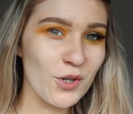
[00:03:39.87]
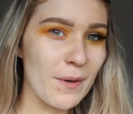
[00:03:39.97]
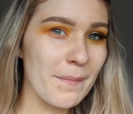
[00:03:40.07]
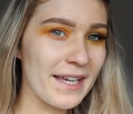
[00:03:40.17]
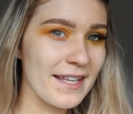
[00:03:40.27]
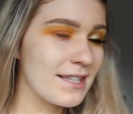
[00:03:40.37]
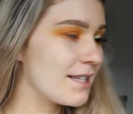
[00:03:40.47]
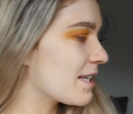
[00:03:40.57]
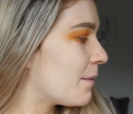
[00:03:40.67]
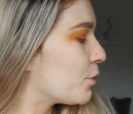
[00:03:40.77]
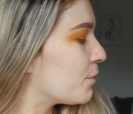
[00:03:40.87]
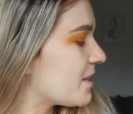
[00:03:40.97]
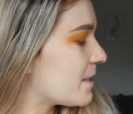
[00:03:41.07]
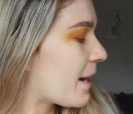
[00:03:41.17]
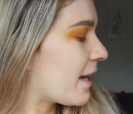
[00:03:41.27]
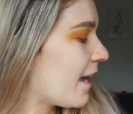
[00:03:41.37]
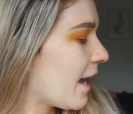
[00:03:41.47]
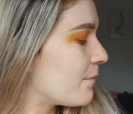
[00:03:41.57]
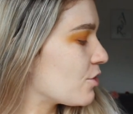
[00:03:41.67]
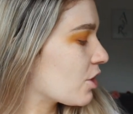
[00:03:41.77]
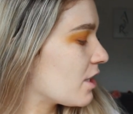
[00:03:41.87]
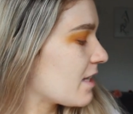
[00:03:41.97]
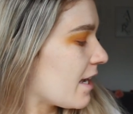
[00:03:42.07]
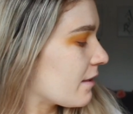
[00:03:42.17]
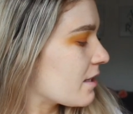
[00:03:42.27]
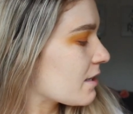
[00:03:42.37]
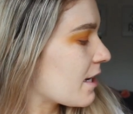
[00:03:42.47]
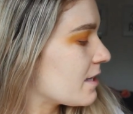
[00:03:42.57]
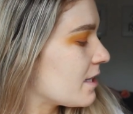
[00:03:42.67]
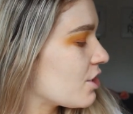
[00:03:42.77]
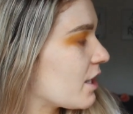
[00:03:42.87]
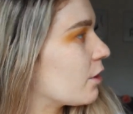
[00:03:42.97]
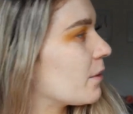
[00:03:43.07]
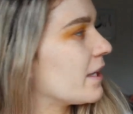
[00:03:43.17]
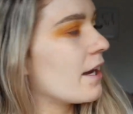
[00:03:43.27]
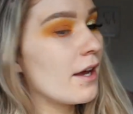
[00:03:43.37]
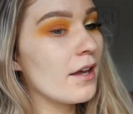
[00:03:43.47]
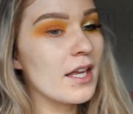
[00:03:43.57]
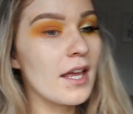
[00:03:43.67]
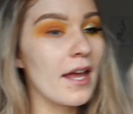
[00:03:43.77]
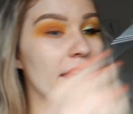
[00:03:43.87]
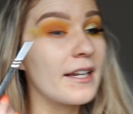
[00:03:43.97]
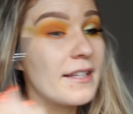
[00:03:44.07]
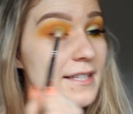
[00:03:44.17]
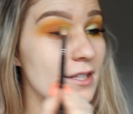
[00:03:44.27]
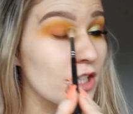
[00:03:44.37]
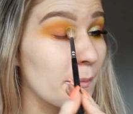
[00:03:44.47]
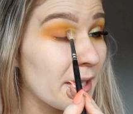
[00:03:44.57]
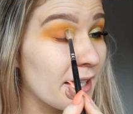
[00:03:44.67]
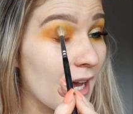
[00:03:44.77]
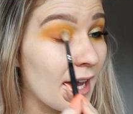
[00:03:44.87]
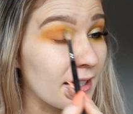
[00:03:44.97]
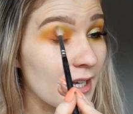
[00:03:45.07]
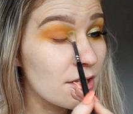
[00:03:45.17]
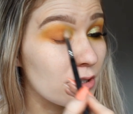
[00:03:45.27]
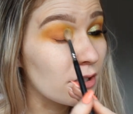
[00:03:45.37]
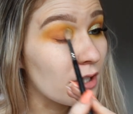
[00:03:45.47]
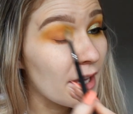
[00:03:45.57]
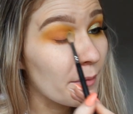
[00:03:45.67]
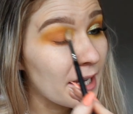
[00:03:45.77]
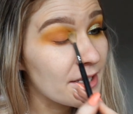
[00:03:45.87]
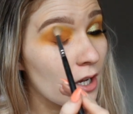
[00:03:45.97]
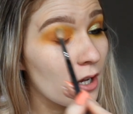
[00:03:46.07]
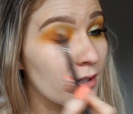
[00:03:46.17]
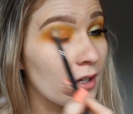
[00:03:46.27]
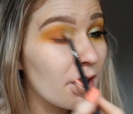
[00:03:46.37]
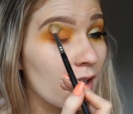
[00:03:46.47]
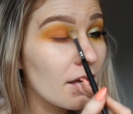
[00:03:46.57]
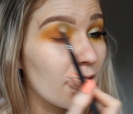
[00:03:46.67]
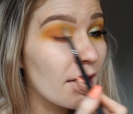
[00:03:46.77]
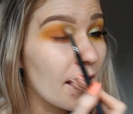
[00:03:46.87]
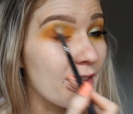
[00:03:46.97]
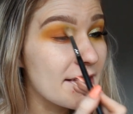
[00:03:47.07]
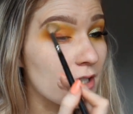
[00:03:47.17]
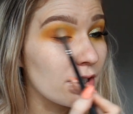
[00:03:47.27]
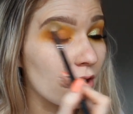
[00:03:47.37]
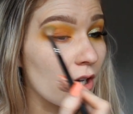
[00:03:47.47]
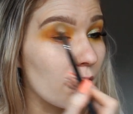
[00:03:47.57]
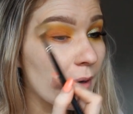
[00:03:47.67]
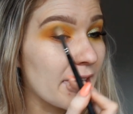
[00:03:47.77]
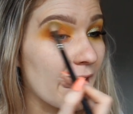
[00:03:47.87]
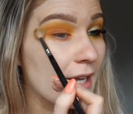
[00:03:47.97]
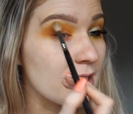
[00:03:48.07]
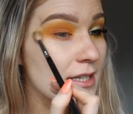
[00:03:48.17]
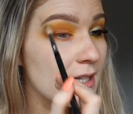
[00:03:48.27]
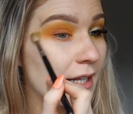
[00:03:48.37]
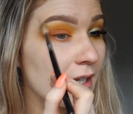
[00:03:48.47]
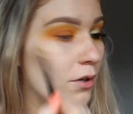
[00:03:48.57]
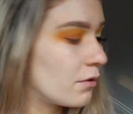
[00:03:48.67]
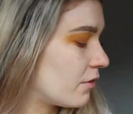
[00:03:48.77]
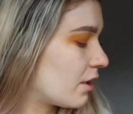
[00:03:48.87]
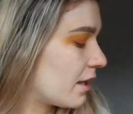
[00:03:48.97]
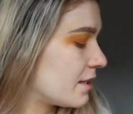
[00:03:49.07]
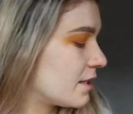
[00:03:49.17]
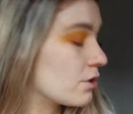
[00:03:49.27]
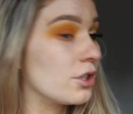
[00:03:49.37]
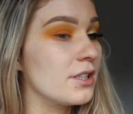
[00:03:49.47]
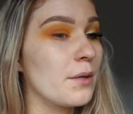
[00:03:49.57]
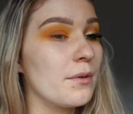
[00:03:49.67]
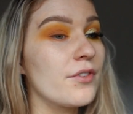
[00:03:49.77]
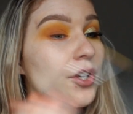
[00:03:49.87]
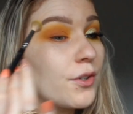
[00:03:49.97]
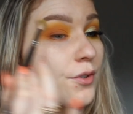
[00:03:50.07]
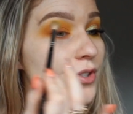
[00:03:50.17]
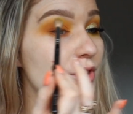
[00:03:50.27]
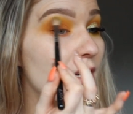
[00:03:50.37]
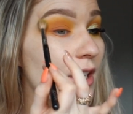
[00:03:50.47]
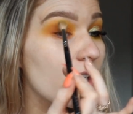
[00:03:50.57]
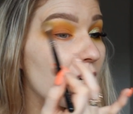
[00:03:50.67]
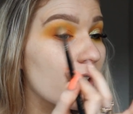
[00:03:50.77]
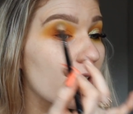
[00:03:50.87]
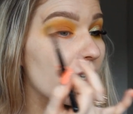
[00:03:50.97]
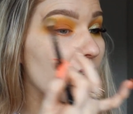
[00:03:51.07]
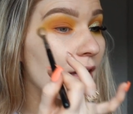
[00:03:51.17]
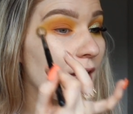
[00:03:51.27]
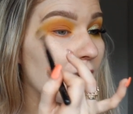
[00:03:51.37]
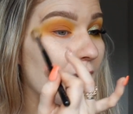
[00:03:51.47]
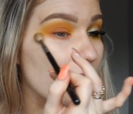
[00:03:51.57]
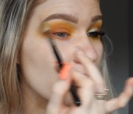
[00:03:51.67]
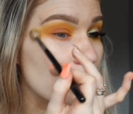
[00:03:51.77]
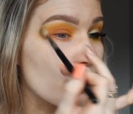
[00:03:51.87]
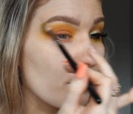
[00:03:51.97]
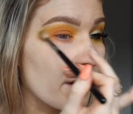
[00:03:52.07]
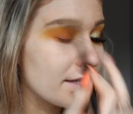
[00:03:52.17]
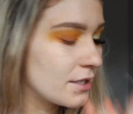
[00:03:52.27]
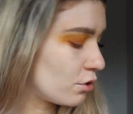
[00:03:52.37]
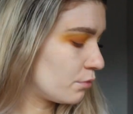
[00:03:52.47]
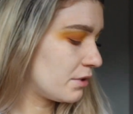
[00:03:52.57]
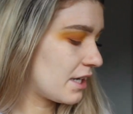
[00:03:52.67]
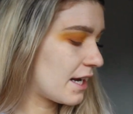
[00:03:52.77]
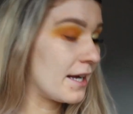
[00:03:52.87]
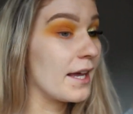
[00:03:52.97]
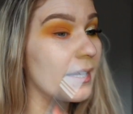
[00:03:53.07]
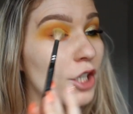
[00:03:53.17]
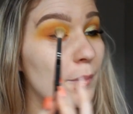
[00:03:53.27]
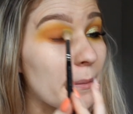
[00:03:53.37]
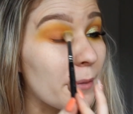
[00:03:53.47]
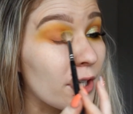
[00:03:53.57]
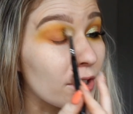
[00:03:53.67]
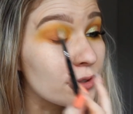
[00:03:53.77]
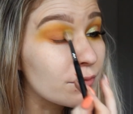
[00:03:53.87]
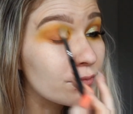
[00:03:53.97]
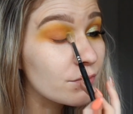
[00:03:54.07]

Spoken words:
Going back into the Sample Beauty palette, I'm just going to take this lightish yellow here, and this is going to be our last colour that we add on, and this is going to go again slightly over the latest colour that we've used, again just to brighten up the eye a little bit more.